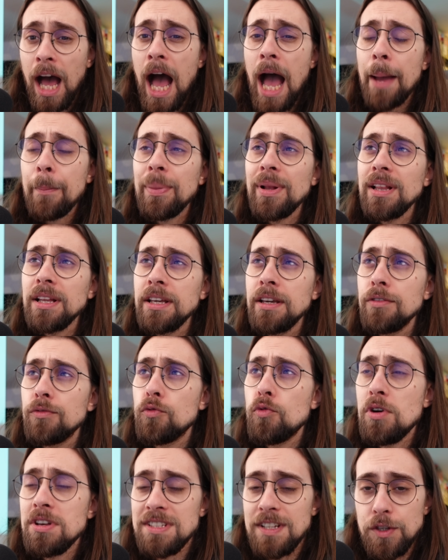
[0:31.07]
I believe
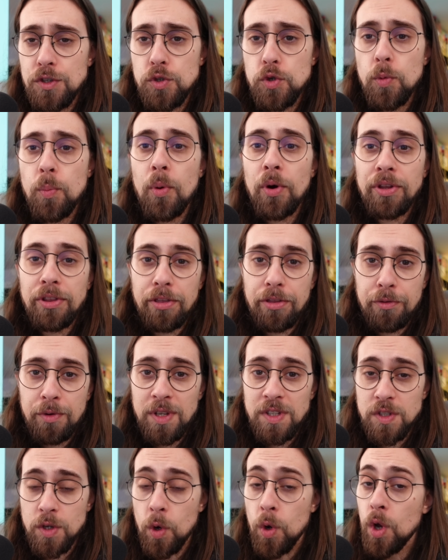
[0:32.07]
was a
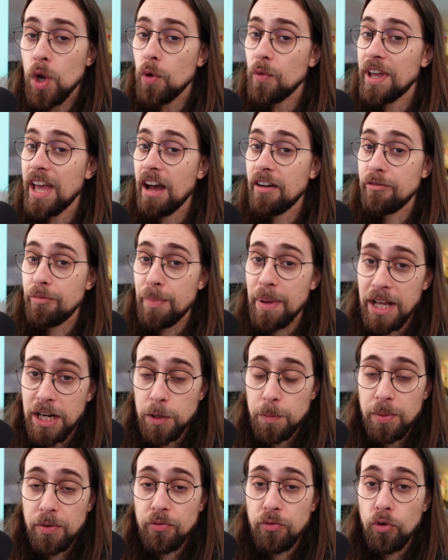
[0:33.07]
2.3, so we have
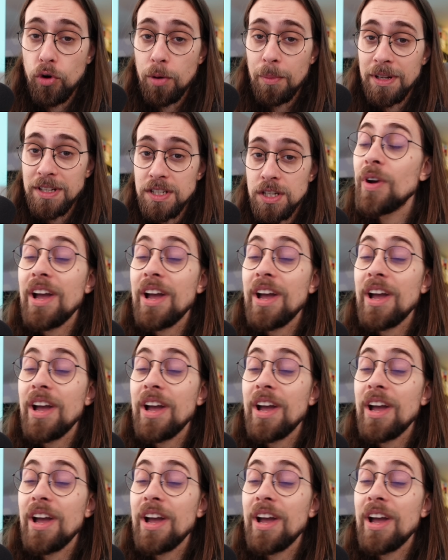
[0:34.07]
better performance,